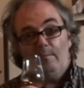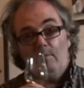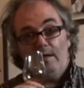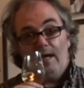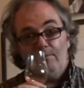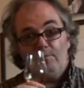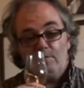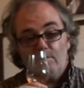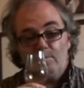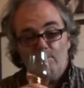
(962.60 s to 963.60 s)
I'm going to have to
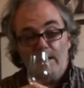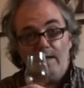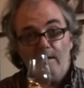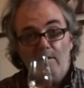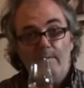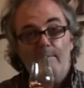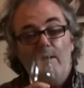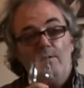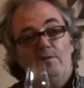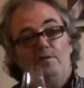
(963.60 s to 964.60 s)
swill it around in my
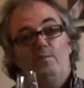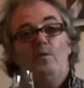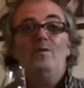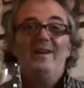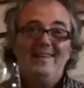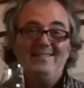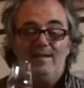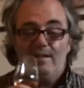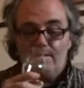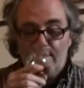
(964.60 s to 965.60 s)
mouth and swallow it and then
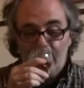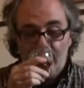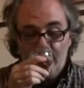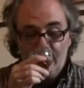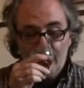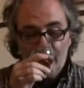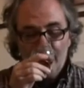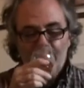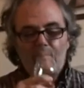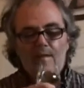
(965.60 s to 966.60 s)
taste it again
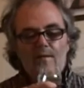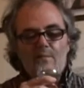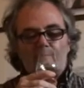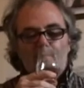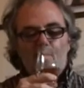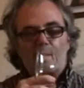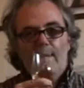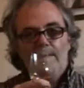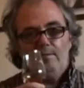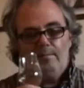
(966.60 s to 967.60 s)
to get
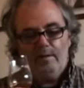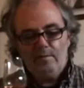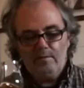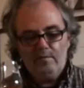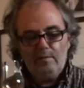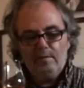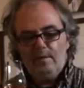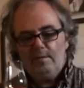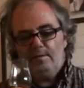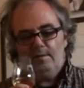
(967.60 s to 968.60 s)
into it, because I've got the
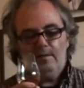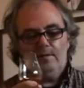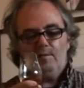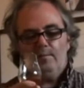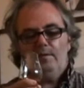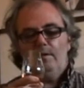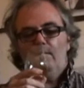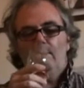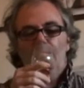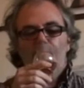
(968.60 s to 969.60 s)
taste of this one now,
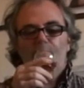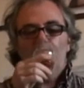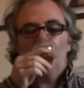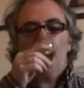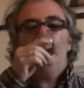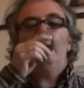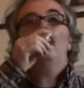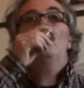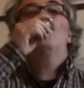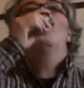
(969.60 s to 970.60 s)
the Jamaican.